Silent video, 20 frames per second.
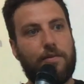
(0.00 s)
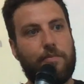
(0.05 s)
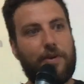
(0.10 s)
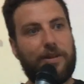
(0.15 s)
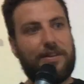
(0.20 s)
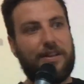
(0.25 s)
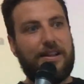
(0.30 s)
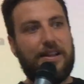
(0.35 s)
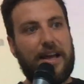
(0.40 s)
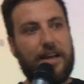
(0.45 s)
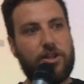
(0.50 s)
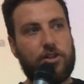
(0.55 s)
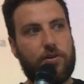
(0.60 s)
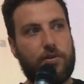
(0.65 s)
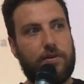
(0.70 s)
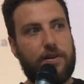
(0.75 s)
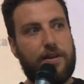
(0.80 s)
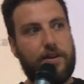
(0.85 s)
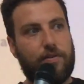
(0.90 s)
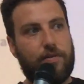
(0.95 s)
But the
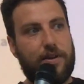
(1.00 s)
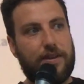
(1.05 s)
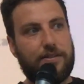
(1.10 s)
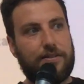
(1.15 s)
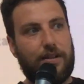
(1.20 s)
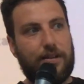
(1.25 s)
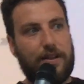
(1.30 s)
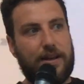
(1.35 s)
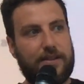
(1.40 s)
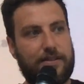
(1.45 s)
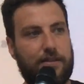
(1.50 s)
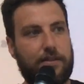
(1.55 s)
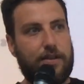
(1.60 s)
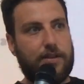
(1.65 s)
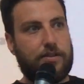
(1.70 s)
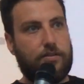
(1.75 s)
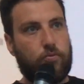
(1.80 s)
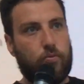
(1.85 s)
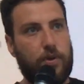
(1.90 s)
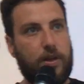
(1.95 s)
lecture here is, the lesson
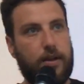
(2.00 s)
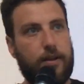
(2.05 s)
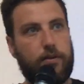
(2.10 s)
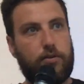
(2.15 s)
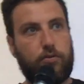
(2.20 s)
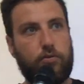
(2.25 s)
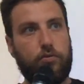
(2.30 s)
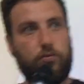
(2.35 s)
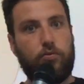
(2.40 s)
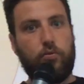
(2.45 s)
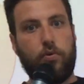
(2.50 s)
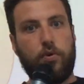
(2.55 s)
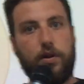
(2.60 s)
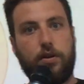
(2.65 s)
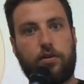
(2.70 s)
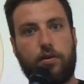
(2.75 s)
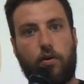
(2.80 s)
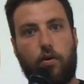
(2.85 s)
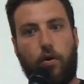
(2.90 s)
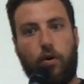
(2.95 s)
is really to do
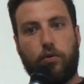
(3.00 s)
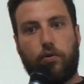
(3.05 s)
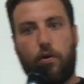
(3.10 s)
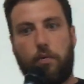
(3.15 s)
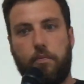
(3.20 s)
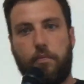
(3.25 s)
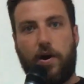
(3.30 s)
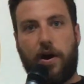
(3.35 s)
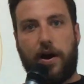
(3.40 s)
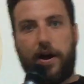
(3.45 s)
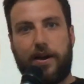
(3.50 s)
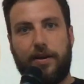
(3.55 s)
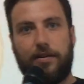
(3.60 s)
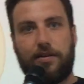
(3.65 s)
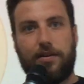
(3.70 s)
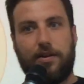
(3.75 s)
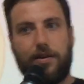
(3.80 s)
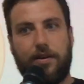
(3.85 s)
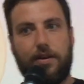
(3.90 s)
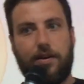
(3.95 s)
it all
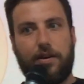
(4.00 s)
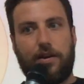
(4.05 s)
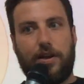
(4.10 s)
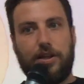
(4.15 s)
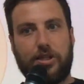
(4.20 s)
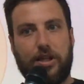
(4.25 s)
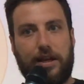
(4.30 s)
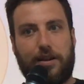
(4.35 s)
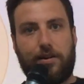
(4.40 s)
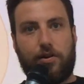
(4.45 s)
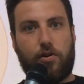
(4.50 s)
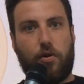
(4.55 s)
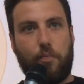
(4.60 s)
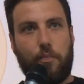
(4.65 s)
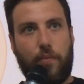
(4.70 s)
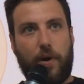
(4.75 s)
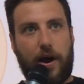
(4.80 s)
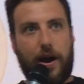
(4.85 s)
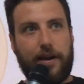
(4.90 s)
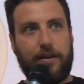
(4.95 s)
combined. It's like a
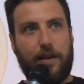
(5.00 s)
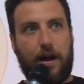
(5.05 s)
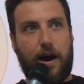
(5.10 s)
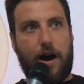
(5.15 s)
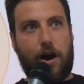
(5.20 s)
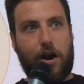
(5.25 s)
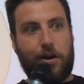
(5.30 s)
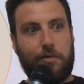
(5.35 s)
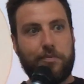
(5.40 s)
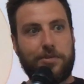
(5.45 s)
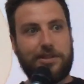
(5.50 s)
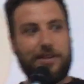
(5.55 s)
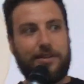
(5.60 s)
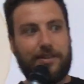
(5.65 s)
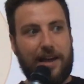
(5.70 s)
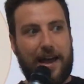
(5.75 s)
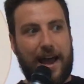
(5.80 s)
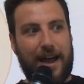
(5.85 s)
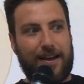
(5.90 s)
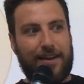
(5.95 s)
combined arms
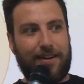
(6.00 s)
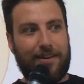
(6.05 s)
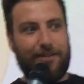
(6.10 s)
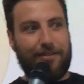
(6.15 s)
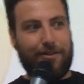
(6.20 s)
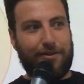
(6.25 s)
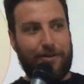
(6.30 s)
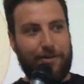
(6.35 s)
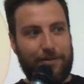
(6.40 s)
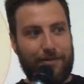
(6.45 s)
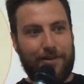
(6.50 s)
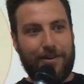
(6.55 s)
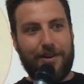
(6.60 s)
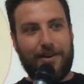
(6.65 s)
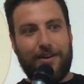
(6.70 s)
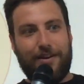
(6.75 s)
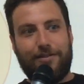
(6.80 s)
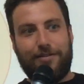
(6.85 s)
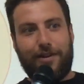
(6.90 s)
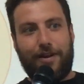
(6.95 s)
attack, you know?
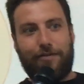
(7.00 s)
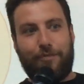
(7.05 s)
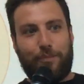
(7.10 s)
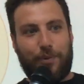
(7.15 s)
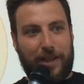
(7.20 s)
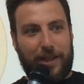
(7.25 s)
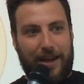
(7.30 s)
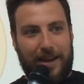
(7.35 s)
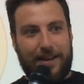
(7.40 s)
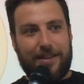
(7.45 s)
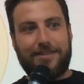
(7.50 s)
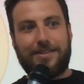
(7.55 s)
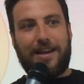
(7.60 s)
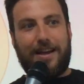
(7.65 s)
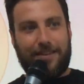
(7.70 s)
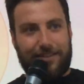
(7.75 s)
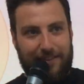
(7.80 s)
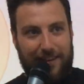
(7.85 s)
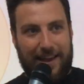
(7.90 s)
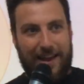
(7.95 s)
You have planes
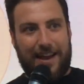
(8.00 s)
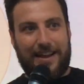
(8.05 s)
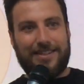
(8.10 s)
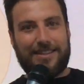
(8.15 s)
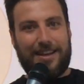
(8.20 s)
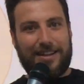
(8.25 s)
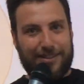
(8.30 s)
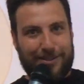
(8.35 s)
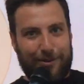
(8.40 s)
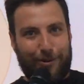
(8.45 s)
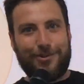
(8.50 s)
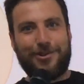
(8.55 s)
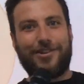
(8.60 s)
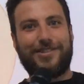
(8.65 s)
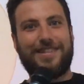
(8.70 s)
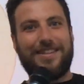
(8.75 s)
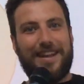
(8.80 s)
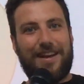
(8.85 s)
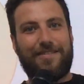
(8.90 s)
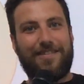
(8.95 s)
and tanks and
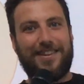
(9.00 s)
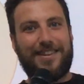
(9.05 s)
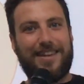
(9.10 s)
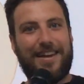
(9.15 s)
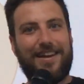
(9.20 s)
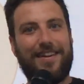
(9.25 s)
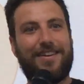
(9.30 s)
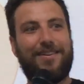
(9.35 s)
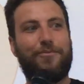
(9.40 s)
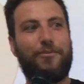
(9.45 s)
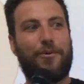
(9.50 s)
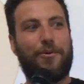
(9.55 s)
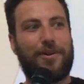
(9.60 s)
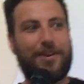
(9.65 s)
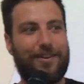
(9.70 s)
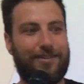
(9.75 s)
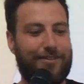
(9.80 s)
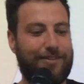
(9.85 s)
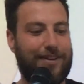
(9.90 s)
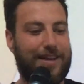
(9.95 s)
soldiers and everything
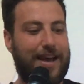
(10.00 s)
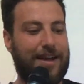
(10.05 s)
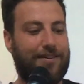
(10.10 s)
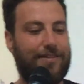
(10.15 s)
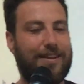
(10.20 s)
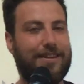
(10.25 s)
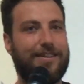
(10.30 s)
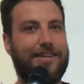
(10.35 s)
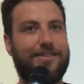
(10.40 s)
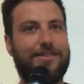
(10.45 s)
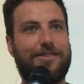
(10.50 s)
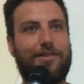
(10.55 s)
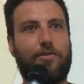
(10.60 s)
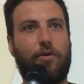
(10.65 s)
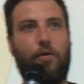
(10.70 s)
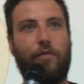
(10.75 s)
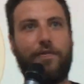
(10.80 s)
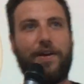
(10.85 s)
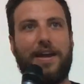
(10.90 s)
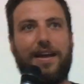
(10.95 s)
working together, and this is
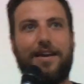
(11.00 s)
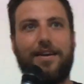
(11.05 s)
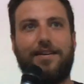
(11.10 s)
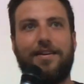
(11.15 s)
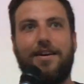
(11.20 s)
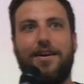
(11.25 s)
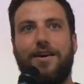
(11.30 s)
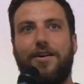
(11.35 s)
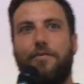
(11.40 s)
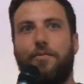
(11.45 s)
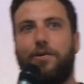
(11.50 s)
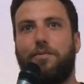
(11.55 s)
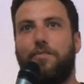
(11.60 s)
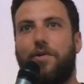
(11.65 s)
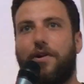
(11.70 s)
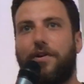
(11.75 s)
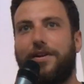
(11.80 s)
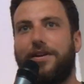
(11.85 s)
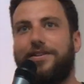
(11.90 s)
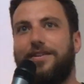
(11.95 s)
growth hacking with
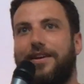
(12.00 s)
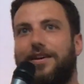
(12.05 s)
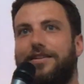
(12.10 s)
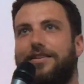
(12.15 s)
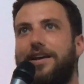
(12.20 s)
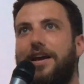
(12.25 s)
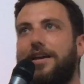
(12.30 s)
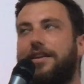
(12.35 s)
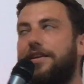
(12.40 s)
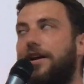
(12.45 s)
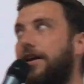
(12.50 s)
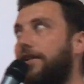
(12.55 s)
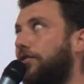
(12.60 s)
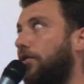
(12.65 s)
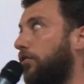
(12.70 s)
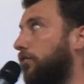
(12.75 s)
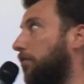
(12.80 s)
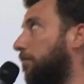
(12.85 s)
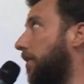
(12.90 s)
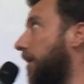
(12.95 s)
marketing, data,
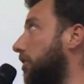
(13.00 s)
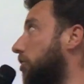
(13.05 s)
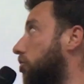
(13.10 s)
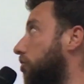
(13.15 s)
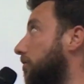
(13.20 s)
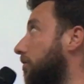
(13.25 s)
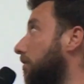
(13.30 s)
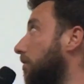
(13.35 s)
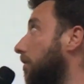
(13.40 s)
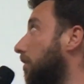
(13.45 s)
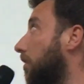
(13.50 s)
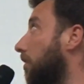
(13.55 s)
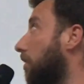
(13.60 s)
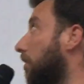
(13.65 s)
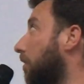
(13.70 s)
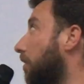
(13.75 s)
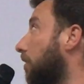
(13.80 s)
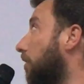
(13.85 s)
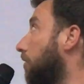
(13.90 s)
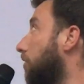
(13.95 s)
and automation.
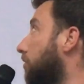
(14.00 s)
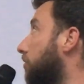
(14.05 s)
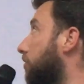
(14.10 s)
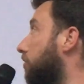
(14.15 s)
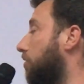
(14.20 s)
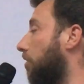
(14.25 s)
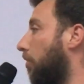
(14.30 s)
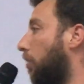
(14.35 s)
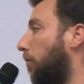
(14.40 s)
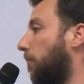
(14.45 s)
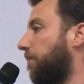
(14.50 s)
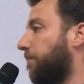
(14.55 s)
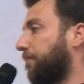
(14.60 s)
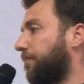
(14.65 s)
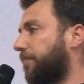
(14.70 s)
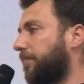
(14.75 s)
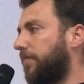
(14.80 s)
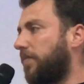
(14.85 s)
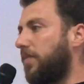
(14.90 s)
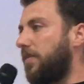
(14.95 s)

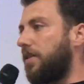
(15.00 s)
So